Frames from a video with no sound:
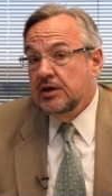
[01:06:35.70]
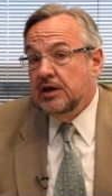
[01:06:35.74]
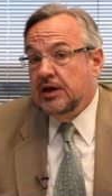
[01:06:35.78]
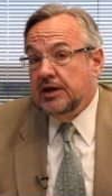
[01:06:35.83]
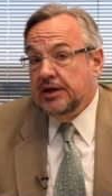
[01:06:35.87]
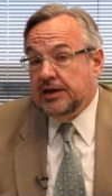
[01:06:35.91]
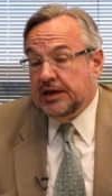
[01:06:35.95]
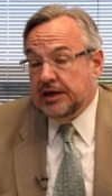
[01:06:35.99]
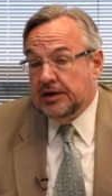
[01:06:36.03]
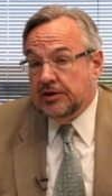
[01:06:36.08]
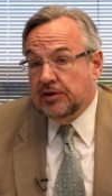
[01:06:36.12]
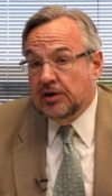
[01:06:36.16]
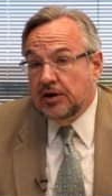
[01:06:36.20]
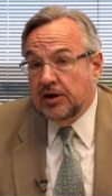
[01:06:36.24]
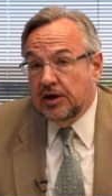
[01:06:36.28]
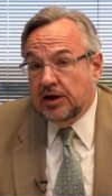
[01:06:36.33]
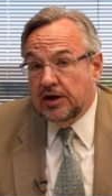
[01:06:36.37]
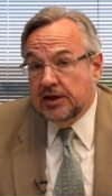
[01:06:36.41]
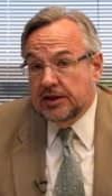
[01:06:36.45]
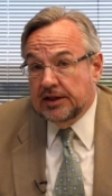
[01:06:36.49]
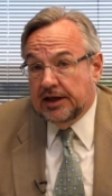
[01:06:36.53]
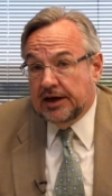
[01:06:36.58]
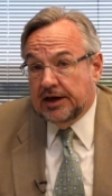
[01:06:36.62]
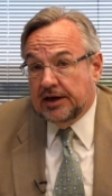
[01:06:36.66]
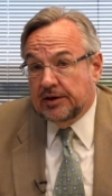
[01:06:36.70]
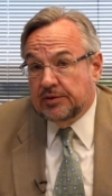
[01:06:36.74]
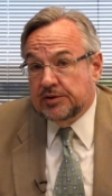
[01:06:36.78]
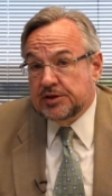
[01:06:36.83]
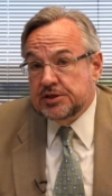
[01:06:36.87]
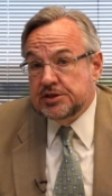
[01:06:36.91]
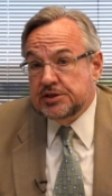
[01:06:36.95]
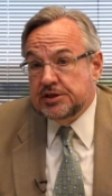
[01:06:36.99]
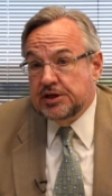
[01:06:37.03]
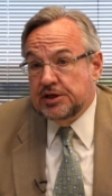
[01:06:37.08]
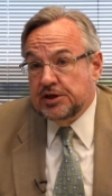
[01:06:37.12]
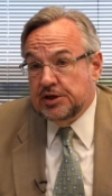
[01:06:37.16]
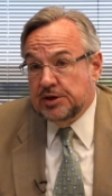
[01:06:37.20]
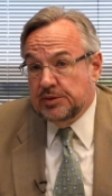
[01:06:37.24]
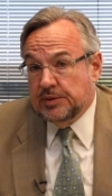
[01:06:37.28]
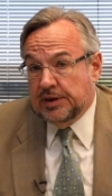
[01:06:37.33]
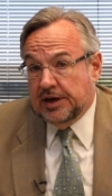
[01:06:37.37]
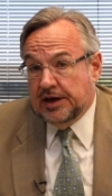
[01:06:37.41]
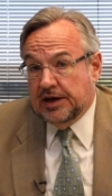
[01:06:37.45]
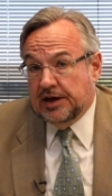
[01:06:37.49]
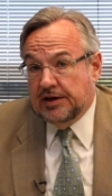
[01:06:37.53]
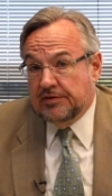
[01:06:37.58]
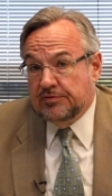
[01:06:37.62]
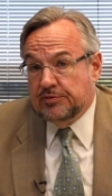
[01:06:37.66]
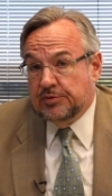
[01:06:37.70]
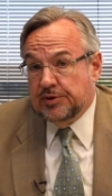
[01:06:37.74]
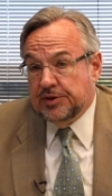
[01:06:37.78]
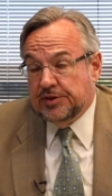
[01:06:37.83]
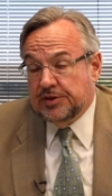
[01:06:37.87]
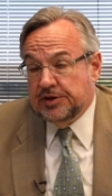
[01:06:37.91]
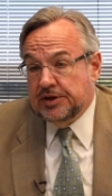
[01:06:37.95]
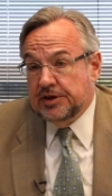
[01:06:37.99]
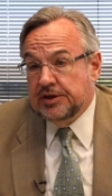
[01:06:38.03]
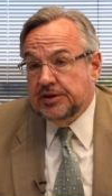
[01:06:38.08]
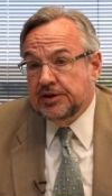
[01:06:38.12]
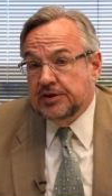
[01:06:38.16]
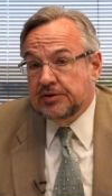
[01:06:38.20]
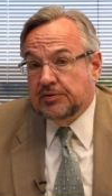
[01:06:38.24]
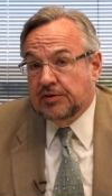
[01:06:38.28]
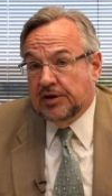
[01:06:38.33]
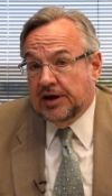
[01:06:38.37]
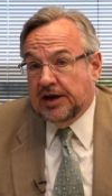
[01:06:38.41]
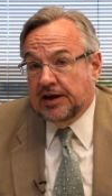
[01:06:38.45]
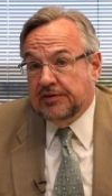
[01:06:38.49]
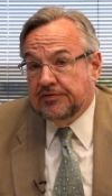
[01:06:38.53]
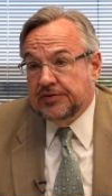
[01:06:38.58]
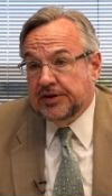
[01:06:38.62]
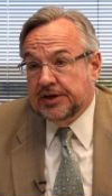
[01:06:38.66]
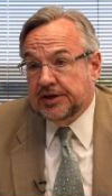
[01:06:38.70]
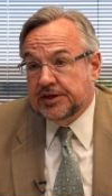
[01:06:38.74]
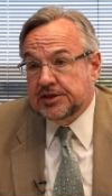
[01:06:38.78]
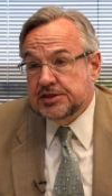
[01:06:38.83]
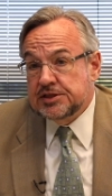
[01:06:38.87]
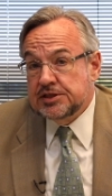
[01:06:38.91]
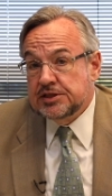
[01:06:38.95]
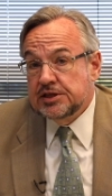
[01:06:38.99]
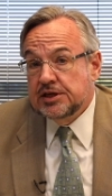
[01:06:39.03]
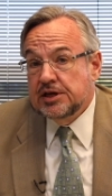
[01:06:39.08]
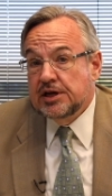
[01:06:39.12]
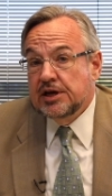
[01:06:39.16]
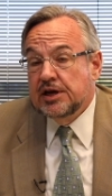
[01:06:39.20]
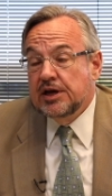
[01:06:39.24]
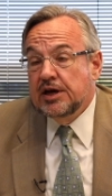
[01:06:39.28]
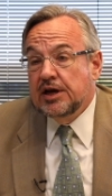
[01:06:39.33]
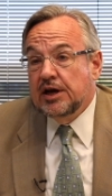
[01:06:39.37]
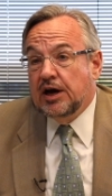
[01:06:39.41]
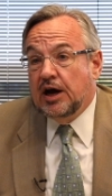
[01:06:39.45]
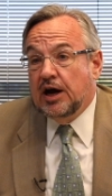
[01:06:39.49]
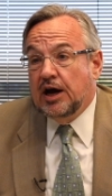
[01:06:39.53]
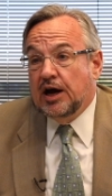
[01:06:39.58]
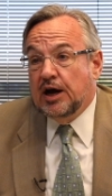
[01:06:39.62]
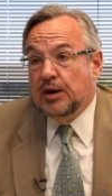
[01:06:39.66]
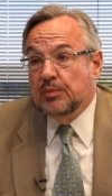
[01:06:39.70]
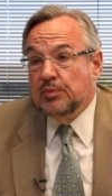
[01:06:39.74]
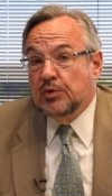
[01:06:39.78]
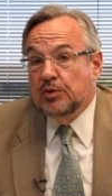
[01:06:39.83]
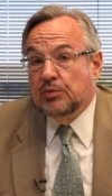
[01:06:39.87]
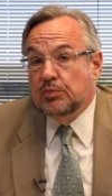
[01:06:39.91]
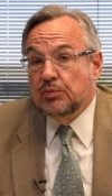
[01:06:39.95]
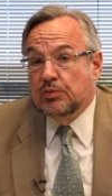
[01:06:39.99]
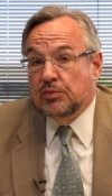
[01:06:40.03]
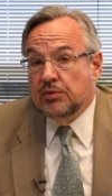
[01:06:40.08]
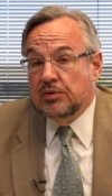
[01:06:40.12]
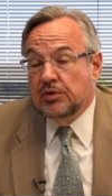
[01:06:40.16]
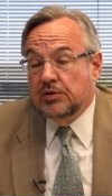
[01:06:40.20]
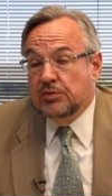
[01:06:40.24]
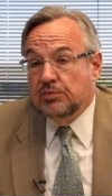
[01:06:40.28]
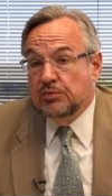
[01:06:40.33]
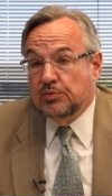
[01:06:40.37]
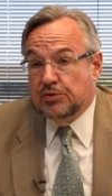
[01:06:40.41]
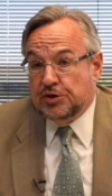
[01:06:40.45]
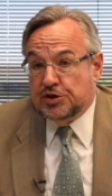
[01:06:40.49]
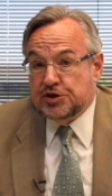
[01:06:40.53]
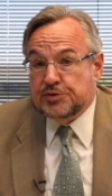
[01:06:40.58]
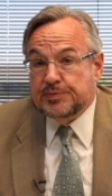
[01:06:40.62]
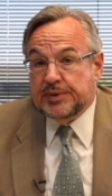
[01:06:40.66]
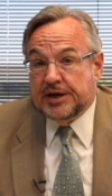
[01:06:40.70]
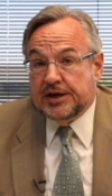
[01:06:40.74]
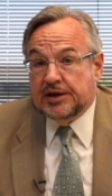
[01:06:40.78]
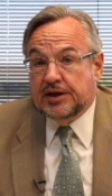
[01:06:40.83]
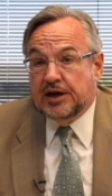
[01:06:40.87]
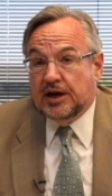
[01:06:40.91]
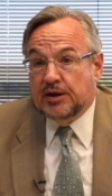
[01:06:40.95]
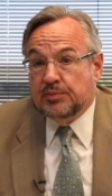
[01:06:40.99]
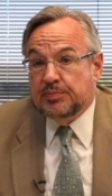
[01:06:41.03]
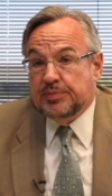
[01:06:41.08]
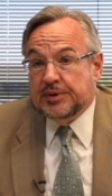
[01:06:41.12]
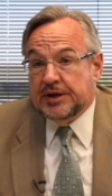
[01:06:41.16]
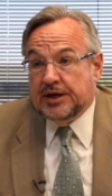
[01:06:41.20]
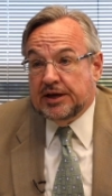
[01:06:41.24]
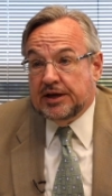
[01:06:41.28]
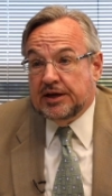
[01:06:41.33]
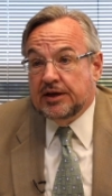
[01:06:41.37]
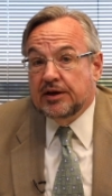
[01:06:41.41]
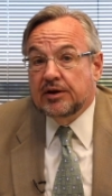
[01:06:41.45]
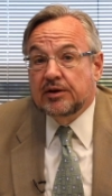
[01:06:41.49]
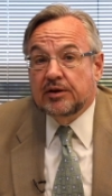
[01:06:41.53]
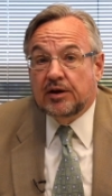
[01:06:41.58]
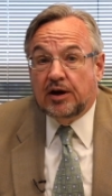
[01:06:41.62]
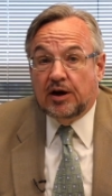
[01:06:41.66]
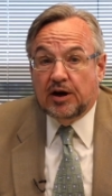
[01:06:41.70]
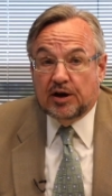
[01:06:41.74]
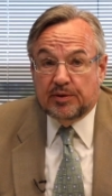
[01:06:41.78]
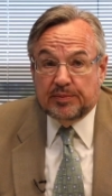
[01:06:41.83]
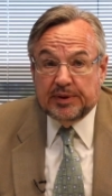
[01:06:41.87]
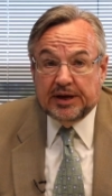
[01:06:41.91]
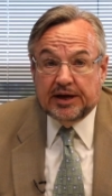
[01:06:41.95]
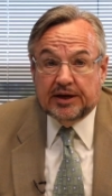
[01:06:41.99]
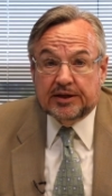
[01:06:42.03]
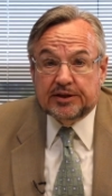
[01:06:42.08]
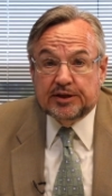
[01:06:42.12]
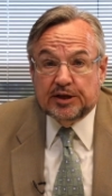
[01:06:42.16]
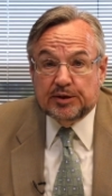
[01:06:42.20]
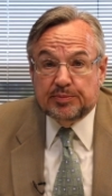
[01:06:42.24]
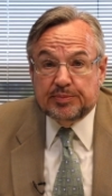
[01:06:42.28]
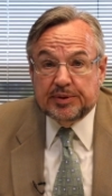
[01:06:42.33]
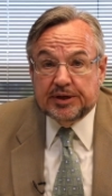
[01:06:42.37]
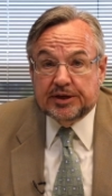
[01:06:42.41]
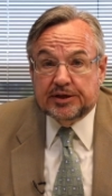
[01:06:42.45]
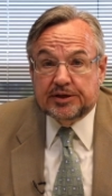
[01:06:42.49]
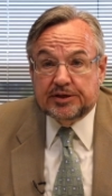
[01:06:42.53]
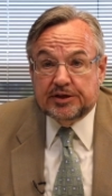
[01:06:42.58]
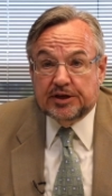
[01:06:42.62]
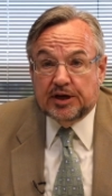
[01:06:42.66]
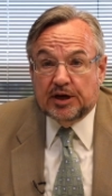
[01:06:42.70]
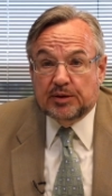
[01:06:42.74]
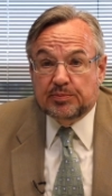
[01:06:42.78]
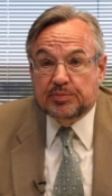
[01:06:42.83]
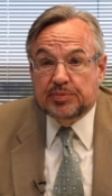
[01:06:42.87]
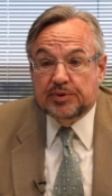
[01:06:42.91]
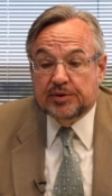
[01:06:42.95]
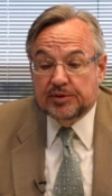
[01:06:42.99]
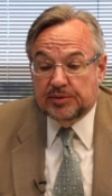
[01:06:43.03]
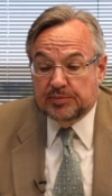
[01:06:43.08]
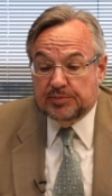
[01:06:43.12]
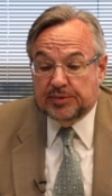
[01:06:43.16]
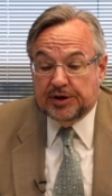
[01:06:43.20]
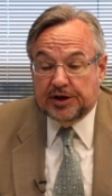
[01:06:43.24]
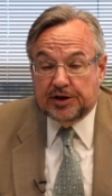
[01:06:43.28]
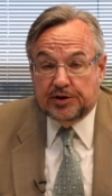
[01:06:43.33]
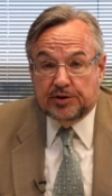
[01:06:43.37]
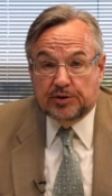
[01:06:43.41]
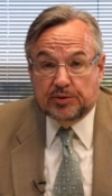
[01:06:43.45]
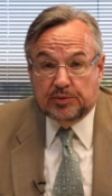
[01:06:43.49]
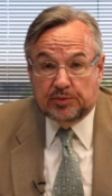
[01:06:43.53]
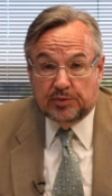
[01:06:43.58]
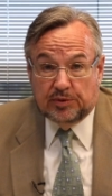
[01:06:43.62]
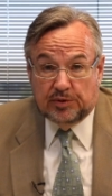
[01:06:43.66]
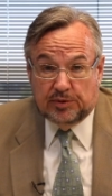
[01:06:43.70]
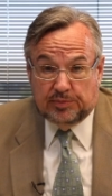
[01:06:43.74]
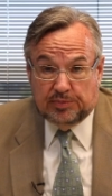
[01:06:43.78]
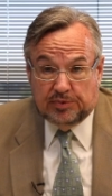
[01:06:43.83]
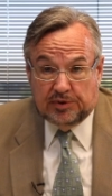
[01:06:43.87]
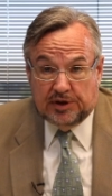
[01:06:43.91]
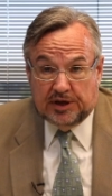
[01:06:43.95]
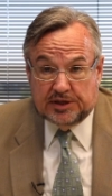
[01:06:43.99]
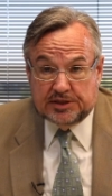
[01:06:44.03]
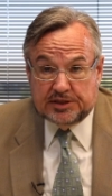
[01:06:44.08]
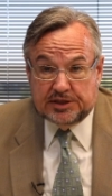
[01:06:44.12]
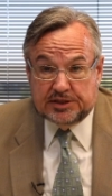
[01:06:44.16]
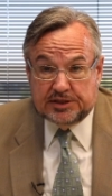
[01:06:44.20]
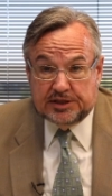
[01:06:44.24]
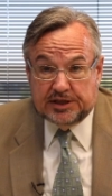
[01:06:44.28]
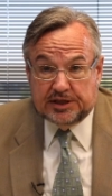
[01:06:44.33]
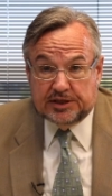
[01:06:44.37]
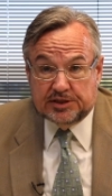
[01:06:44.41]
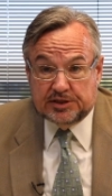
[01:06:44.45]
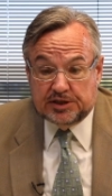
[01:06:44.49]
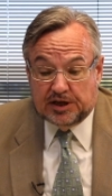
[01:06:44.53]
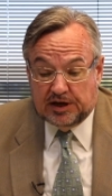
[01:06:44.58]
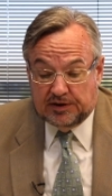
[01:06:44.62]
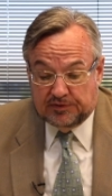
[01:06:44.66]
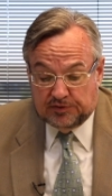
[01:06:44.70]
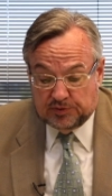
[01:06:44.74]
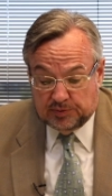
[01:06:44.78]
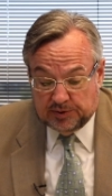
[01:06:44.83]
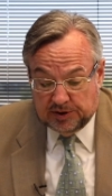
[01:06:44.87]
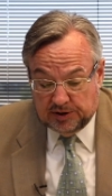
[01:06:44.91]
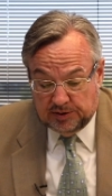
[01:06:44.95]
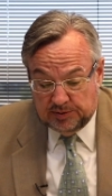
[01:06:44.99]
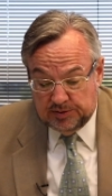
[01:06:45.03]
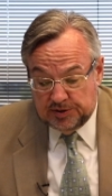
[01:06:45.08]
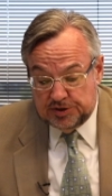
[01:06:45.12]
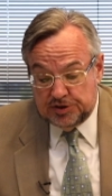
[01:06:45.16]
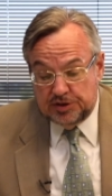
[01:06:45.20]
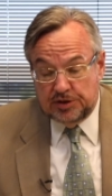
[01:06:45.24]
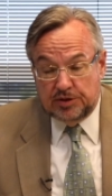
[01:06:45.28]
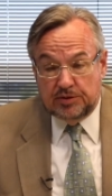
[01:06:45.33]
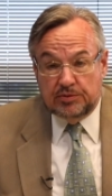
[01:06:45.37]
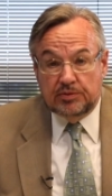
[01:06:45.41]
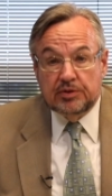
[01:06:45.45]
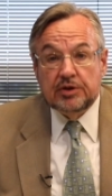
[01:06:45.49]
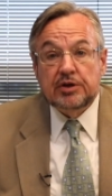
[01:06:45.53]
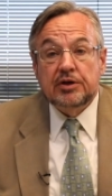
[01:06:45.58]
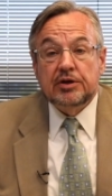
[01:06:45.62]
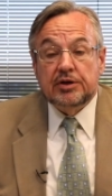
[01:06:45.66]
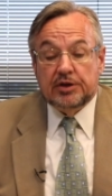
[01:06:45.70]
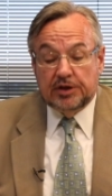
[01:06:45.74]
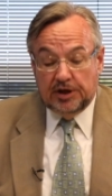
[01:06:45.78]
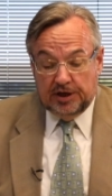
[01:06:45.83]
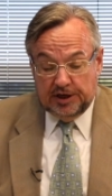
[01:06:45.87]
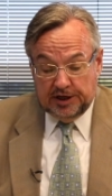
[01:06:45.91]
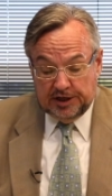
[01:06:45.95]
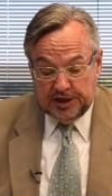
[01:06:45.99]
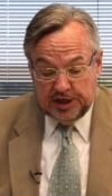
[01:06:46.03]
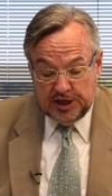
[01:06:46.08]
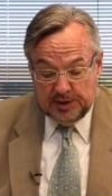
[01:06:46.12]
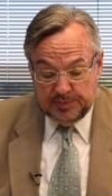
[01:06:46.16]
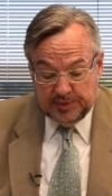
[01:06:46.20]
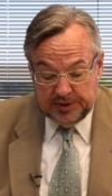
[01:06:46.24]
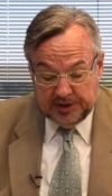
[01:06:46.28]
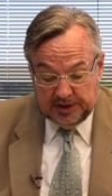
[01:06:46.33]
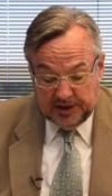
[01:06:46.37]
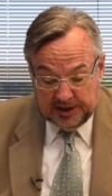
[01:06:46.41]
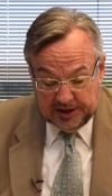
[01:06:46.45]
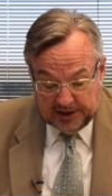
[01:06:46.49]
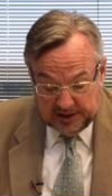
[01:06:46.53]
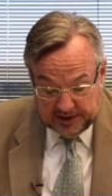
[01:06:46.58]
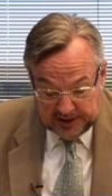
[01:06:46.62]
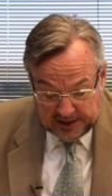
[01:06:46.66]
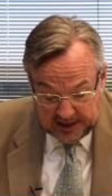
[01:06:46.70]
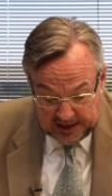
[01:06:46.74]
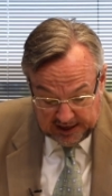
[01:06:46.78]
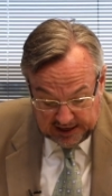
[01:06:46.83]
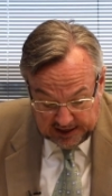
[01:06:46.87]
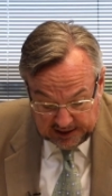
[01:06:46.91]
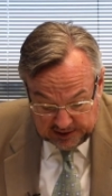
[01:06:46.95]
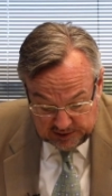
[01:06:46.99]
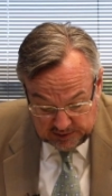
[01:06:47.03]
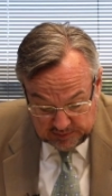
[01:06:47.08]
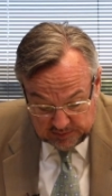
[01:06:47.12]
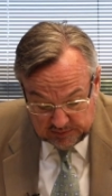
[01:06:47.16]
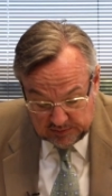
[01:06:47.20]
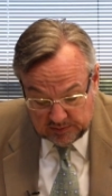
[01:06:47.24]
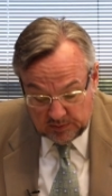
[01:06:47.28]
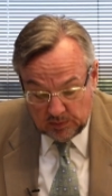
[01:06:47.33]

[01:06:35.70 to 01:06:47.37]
any call-outs that you have within the graphics, which may not be automatically picked up by your word processing software. So keep an eye on that.